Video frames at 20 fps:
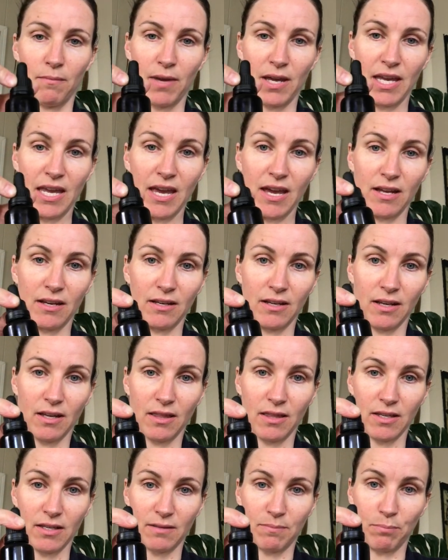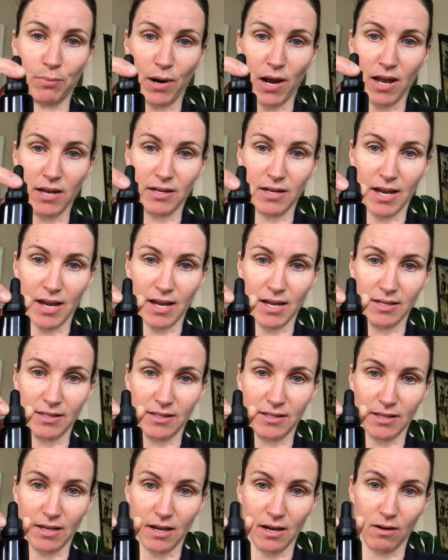Again, this brand
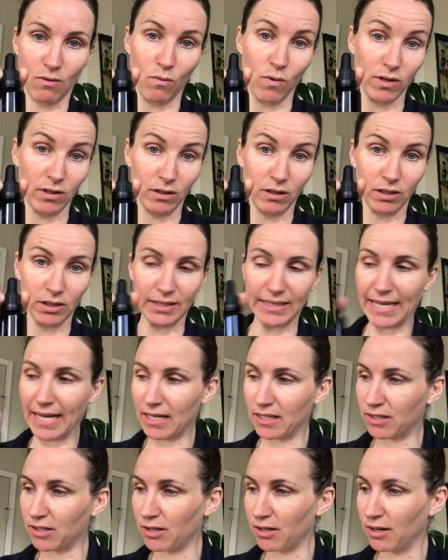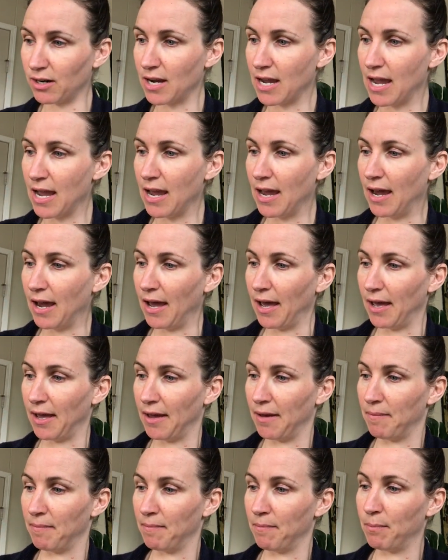has one called Nectar,
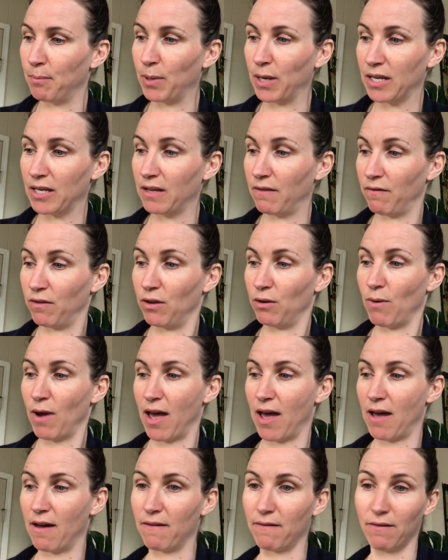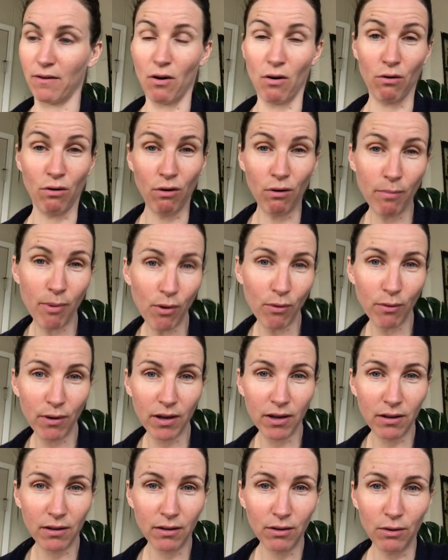but if you have jojoba
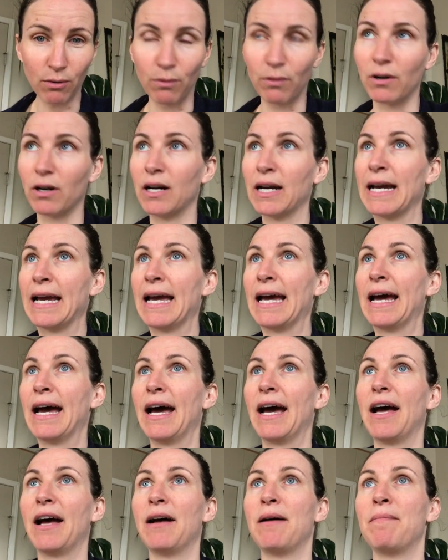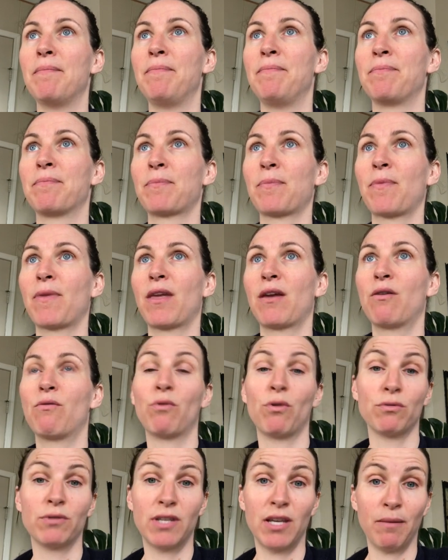oil or
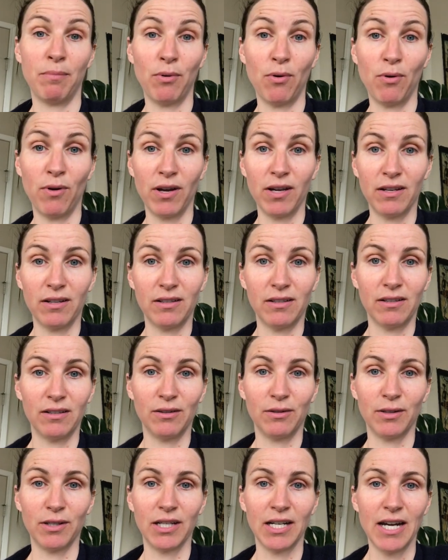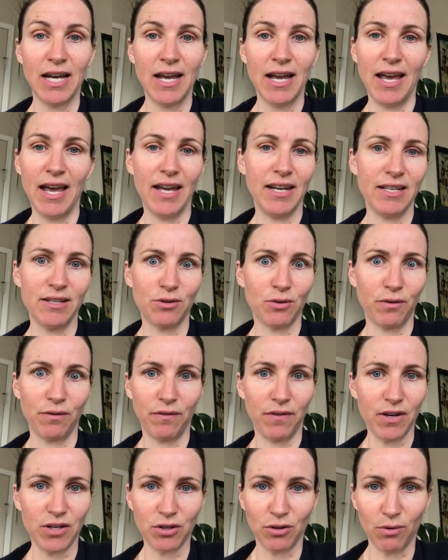rosehip oil or any sort of
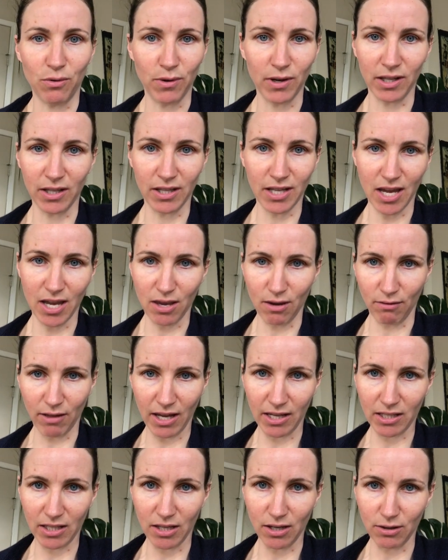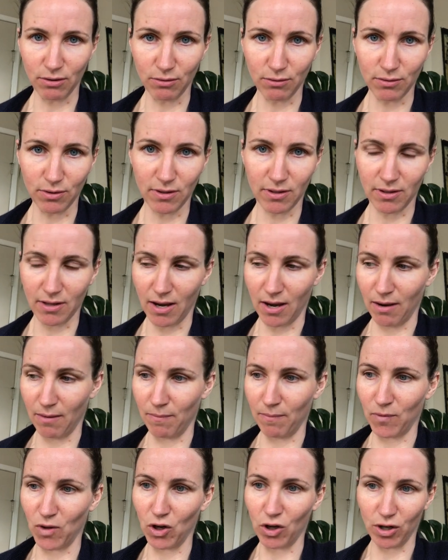facial oil that you like to use,
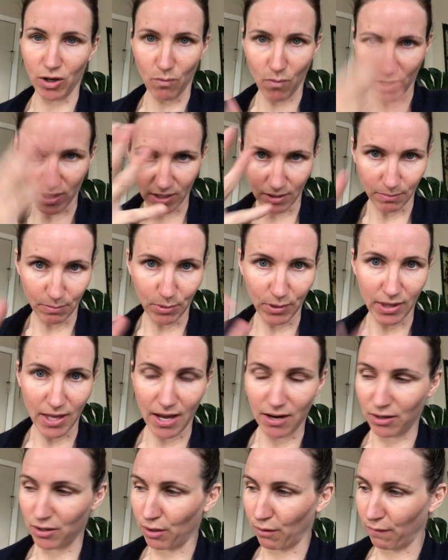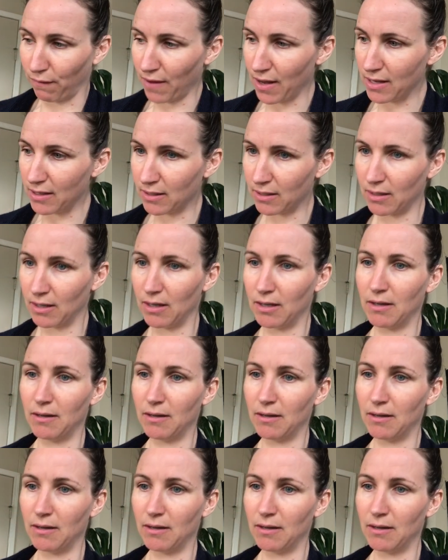you're going to want to put that on your face.